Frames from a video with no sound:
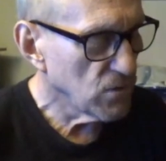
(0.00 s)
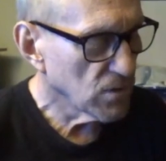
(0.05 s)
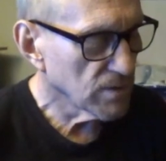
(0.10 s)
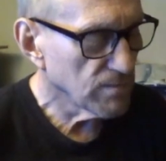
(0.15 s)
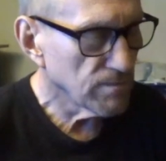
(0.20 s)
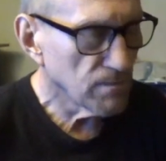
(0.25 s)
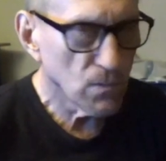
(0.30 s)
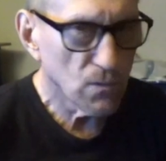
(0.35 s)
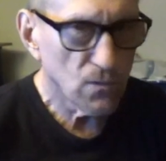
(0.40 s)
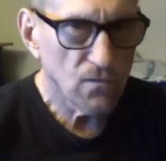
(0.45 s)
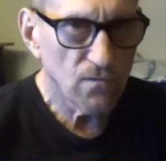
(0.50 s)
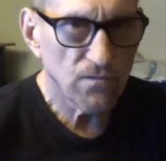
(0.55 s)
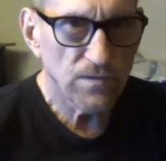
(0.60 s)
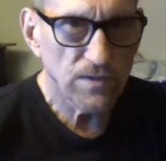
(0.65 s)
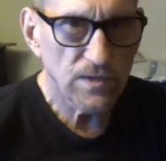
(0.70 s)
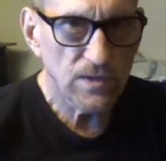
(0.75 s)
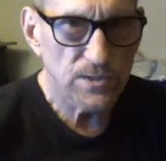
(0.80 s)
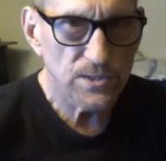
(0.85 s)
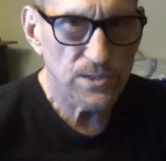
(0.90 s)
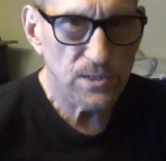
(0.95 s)
can move
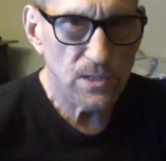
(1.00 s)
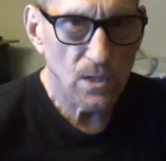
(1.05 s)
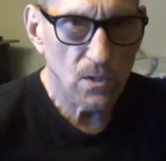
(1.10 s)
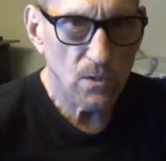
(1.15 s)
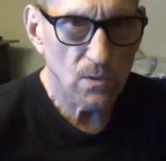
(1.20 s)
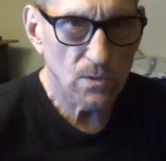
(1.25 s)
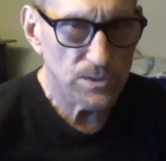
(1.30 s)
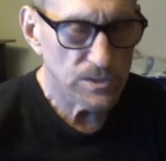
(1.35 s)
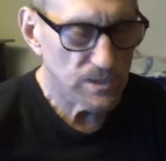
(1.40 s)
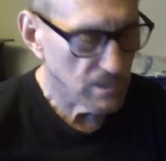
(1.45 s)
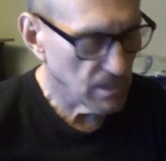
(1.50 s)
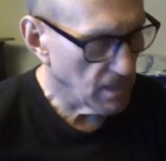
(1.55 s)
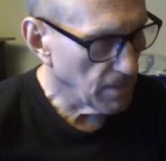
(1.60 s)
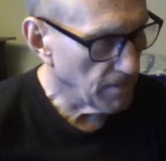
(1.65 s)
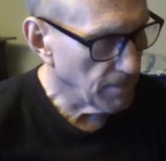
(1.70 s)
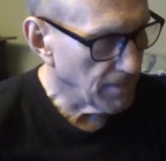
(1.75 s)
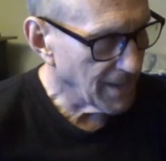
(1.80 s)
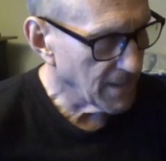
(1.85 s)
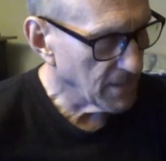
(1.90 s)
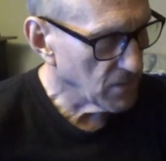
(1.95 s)
these notes, a
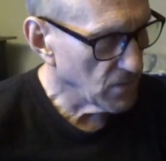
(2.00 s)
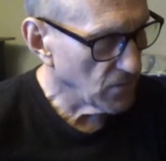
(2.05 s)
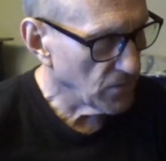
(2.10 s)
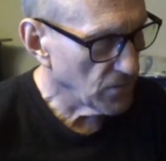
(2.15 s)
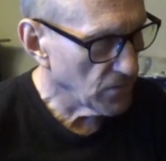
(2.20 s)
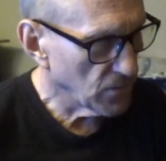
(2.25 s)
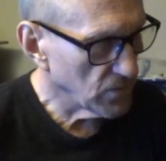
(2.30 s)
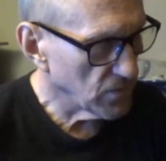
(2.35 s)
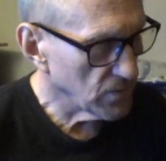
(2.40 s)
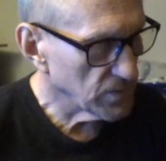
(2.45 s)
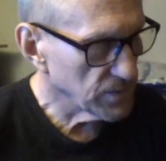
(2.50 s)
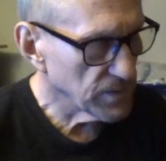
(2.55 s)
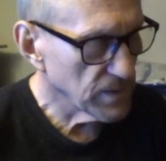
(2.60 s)
minor third,